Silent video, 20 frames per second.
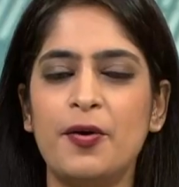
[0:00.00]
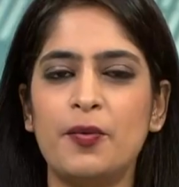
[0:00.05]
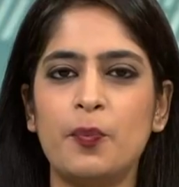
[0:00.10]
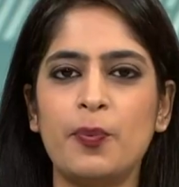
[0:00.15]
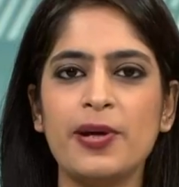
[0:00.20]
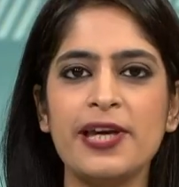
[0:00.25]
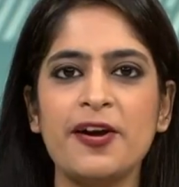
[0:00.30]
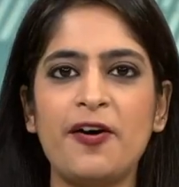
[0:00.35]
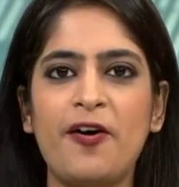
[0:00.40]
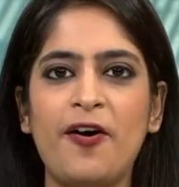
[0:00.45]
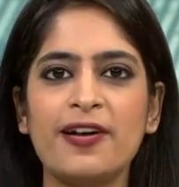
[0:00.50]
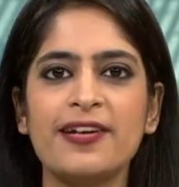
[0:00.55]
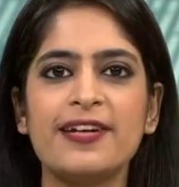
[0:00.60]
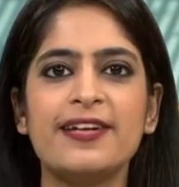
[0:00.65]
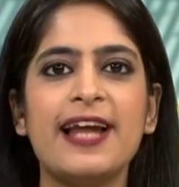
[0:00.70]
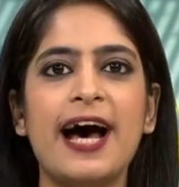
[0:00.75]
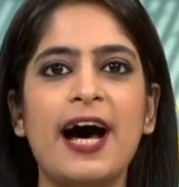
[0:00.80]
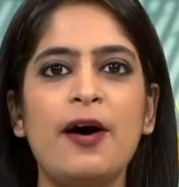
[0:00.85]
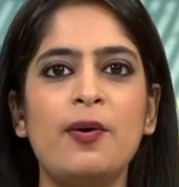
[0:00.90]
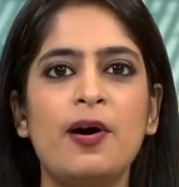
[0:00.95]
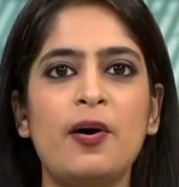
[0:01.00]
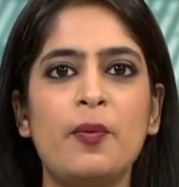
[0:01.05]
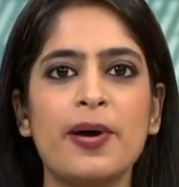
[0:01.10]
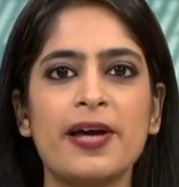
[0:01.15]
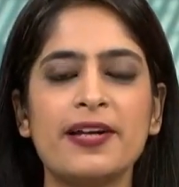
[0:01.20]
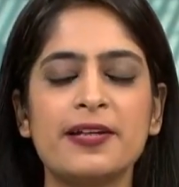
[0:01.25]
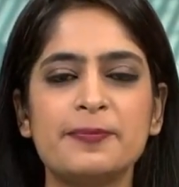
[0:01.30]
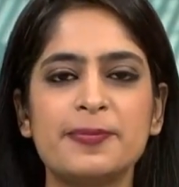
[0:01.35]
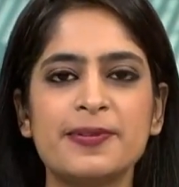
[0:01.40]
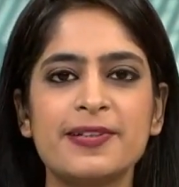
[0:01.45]
WION now
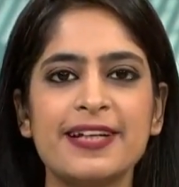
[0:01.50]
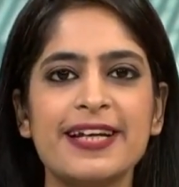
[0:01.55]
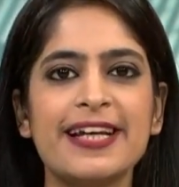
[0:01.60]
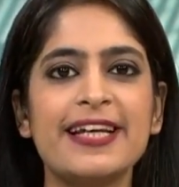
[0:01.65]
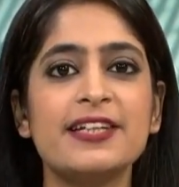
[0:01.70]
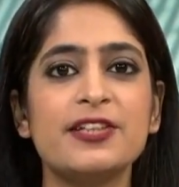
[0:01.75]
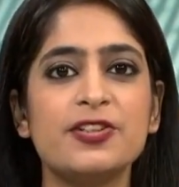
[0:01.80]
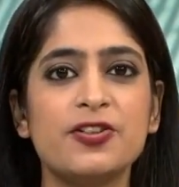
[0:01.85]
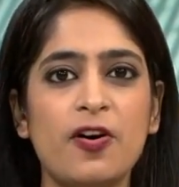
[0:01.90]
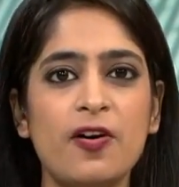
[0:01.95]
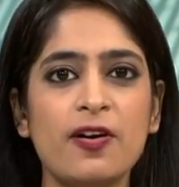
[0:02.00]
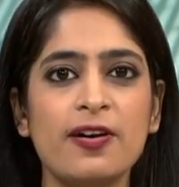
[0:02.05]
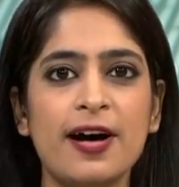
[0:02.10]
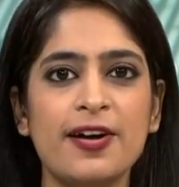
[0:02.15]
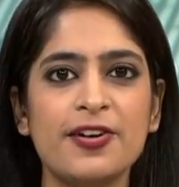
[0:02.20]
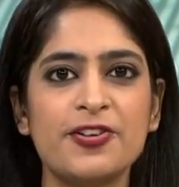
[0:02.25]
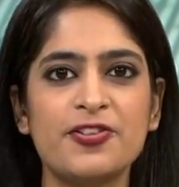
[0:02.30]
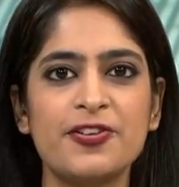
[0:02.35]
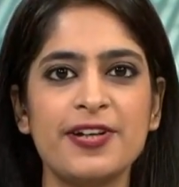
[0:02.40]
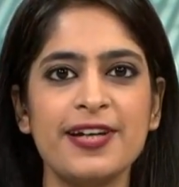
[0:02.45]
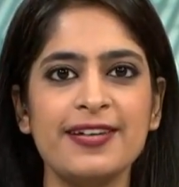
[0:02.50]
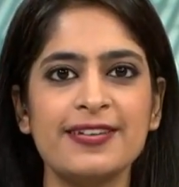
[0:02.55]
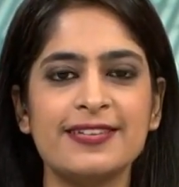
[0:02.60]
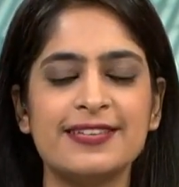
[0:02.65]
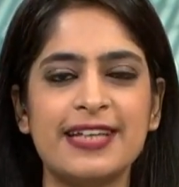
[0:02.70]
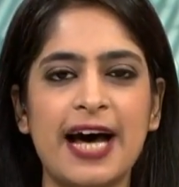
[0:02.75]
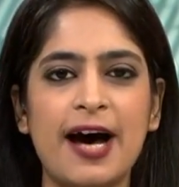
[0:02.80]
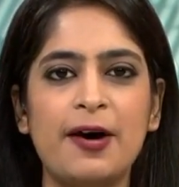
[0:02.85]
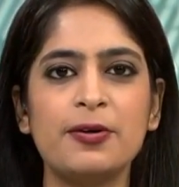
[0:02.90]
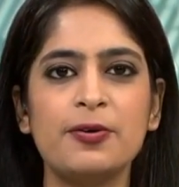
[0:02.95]
available in your country.
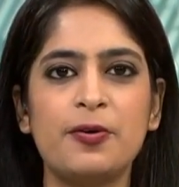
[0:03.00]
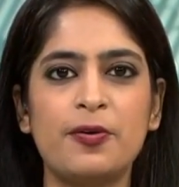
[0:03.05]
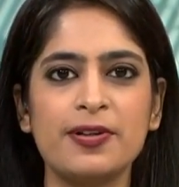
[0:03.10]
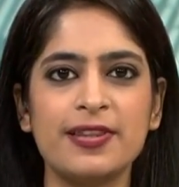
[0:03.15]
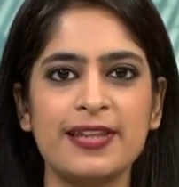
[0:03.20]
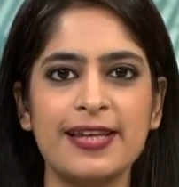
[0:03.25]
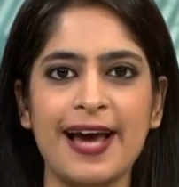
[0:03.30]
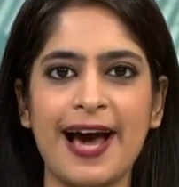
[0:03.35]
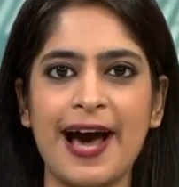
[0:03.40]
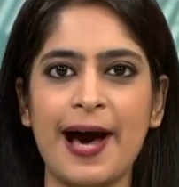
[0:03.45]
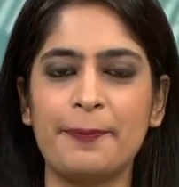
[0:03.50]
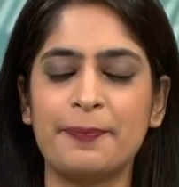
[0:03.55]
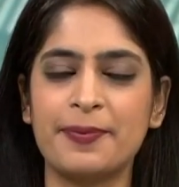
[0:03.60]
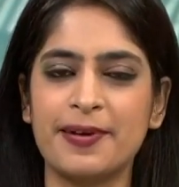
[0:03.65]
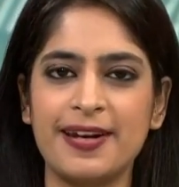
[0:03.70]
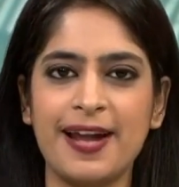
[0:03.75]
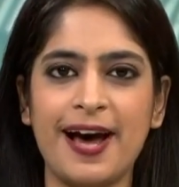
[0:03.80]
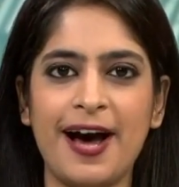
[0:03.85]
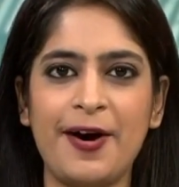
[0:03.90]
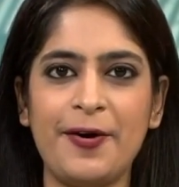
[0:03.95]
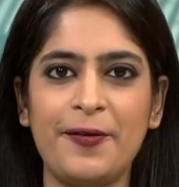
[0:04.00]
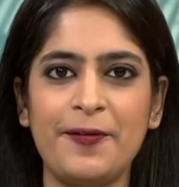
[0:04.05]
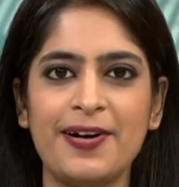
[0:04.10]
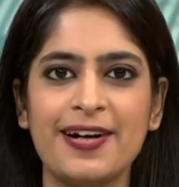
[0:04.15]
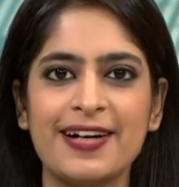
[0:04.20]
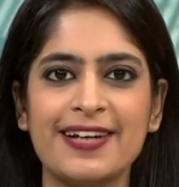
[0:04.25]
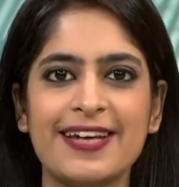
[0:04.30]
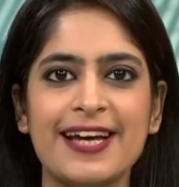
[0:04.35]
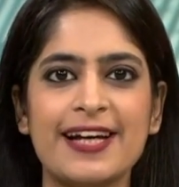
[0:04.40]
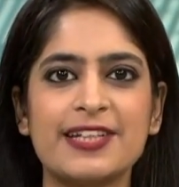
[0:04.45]
Download the app now.
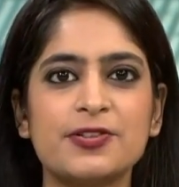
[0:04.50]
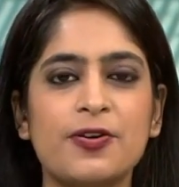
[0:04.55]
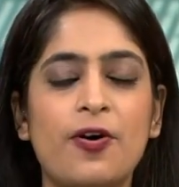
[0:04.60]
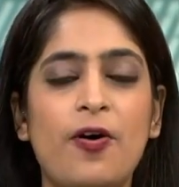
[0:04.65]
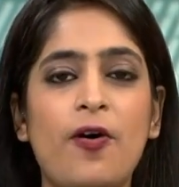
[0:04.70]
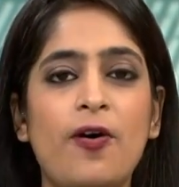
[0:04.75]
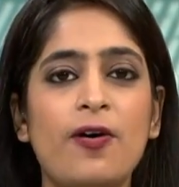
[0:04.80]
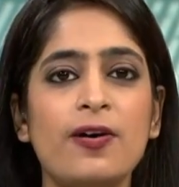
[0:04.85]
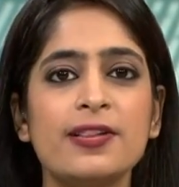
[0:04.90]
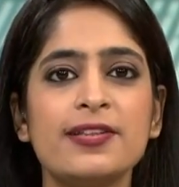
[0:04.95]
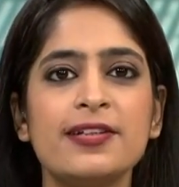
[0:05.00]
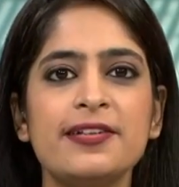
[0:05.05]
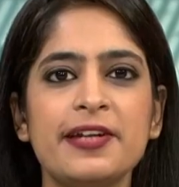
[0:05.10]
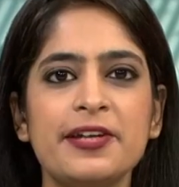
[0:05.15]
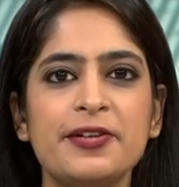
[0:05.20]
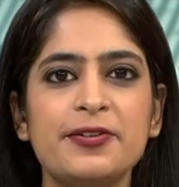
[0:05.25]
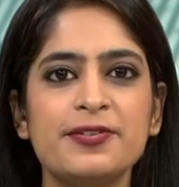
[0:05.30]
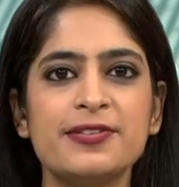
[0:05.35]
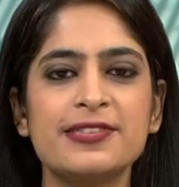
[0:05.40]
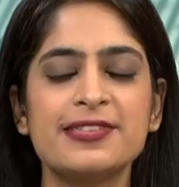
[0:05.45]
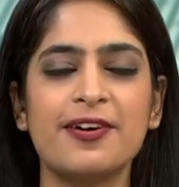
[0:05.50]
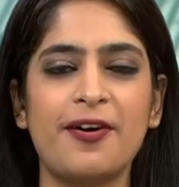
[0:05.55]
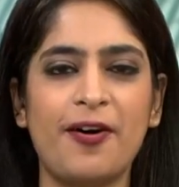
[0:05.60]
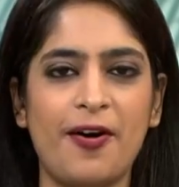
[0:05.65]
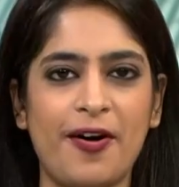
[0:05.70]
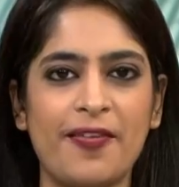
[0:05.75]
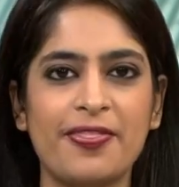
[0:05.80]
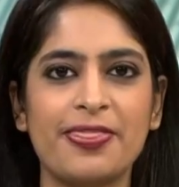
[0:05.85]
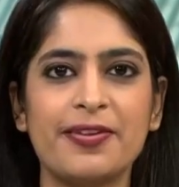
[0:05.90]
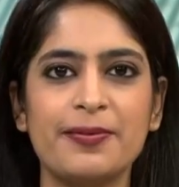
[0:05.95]
Get all the news
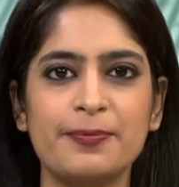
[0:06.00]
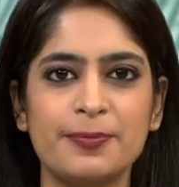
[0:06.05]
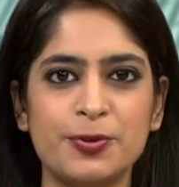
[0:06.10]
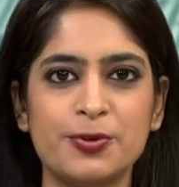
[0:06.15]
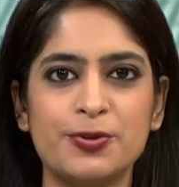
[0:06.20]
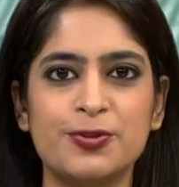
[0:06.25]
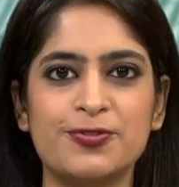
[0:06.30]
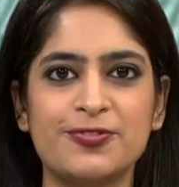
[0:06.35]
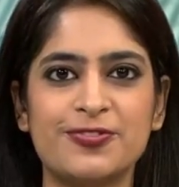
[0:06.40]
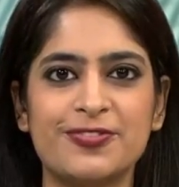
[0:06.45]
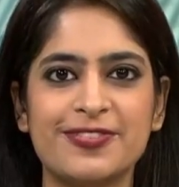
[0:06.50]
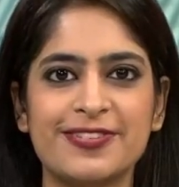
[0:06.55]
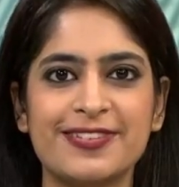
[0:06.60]
on the move.